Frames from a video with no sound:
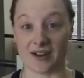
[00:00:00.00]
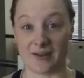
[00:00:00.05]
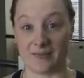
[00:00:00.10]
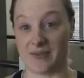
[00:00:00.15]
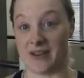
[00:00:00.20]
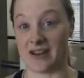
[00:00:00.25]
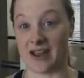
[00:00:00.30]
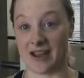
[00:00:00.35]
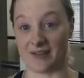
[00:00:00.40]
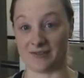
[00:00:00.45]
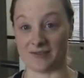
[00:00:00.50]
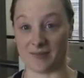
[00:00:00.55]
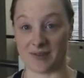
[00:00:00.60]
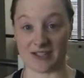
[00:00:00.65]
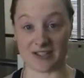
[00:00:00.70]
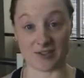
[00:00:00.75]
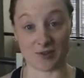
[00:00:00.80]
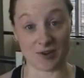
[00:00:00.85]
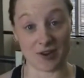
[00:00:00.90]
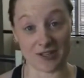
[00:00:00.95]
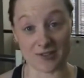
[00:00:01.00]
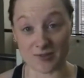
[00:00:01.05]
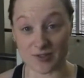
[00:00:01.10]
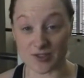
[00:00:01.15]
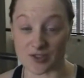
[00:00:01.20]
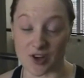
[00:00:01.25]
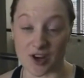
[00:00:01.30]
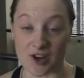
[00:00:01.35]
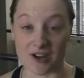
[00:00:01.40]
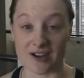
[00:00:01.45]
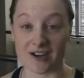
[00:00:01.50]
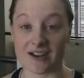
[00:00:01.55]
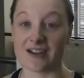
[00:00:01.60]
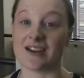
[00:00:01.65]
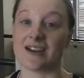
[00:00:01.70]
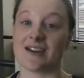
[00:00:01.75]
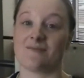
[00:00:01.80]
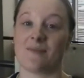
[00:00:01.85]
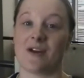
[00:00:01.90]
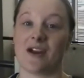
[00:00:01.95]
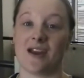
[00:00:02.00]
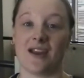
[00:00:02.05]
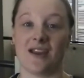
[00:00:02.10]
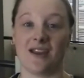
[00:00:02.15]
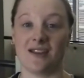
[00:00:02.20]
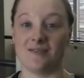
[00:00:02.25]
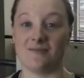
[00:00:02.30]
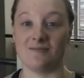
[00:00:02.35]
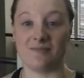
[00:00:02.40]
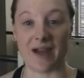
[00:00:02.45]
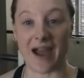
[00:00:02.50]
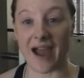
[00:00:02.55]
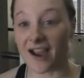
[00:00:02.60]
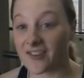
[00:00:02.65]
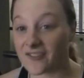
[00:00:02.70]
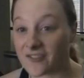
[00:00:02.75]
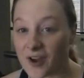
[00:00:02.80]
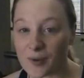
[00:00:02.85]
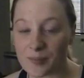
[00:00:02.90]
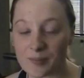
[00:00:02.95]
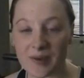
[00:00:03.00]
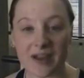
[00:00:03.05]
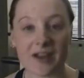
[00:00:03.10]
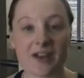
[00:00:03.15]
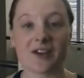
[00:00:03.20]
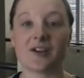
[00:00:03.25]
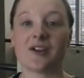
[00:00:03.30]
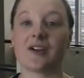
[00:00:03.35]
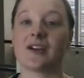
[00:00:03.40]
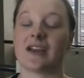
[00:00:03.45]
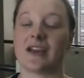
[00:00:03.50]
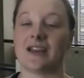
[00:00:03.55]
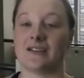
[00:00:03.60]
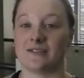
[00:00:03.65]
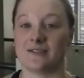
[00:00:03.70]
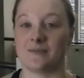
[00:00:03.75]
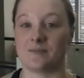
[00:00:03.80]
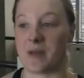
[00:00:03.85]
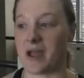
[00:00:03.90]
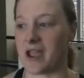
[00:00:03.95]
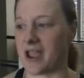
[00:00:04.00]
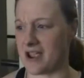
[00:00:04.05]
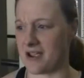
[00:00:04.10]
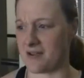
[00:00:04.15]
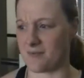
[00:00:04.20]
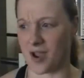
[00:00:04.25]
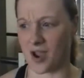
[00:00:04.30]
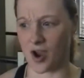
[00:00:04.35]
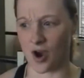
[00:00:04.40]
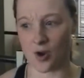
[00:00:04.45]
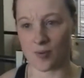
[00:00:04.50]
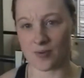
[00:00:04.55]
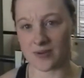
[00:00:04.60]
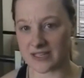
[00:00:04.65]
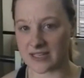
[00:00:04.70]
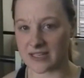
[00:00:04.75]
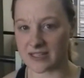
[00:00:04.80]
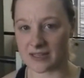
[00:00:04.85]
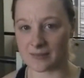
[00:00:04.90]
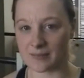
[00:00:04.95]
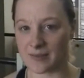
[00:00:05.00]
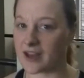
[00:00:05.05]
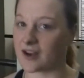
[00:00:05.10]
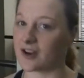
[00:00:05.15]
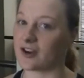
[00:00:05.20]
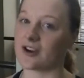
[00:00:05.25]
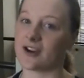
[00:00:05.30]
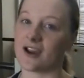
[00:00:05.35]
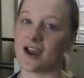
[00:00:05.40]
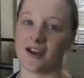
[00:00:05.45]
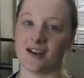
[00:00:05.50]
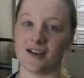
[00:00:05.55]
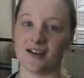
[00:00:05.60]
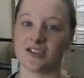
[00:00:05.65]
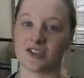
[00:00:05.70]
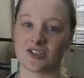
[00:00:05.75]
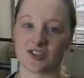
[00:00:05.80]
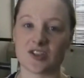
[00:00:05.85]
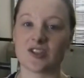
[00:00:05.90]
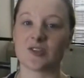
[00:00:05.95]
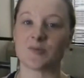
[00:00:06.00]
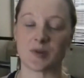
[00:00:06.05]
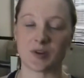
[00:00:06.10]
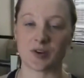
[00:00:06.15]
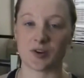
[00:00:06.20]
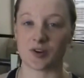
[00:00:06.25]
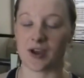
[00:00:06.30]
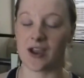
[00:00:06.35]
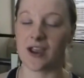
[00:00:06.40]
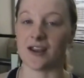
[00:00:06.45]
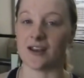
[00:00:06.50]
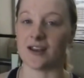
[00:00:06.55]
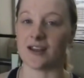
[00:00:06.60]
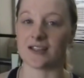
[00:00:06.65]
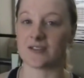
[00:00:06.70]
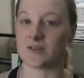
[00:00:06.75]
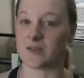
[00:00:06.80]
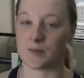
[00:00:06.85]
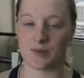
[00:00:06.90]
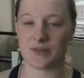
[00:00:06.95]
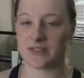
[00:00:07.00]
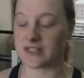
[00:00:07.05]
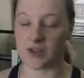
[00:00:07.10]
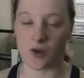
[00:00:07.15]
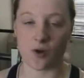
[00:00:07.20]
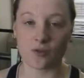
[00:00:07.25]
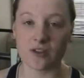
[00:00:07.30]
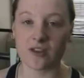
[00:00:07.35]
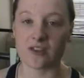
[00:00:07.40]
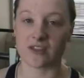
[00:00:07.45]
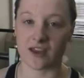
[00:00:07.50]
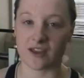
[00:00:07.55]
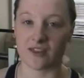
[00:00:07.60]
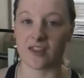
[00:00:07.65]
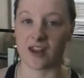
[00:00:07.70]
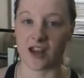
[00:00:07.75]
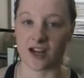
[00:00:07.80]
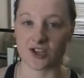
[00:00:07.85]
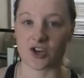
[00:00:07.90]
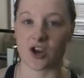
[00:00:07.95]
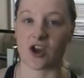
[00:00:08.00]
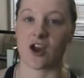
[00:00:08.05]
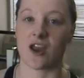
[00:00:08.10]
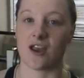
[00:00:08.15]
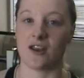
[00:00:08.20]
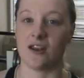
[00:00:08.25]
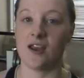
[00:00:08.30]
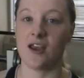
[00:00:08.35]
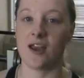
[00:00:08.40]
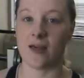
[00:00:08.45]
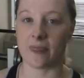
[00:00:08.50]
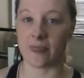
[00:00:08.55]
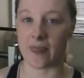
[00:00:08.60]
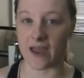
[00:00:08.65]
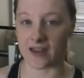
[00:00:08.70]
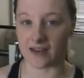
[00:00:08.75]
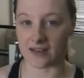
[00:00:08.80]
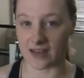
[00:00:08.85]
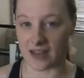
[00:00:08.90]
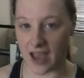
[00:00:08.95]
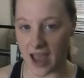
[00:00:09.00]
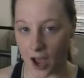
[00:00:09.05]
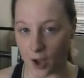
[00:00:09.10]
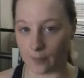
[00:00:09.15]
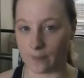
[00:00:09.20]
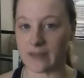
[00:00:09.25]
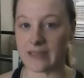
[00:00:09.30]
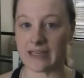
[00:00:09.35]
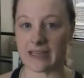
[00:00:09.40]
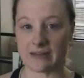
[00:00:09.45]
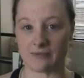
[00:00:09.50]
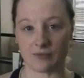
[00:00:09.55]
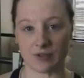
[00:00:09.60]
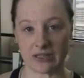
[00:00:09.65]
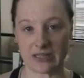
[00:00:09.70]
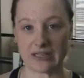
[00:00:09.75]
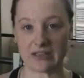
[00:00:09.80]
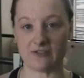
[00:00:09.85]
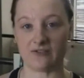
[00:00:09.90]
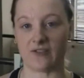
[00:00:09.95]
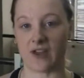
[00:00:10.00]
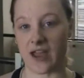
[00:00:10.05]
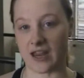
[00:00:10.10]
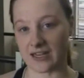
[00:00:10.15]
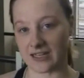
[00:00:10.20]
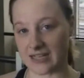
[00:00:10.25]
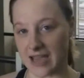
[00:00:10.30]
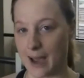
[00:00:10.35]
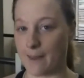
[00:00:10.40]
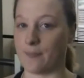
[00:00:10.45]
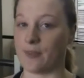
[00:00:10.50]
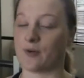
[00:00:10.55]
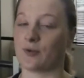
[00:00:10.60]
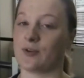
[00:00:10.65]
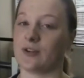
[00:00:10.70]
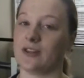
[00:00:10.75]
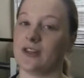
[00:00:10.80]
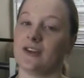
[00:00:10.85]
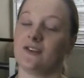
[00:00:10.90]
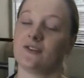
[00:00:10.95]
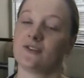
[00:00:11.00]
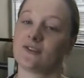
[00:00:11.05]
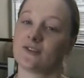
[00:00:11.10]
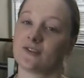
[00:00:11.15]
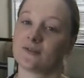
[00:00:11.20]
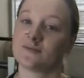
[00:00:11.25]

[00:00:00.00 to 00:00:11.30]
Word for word: I mean, I, my psoas was stronger, my back felt better, and my, my arm was healing better, and it's, it's been great. It's, it was the only thing that I tried that helped me get relief and kept the relief.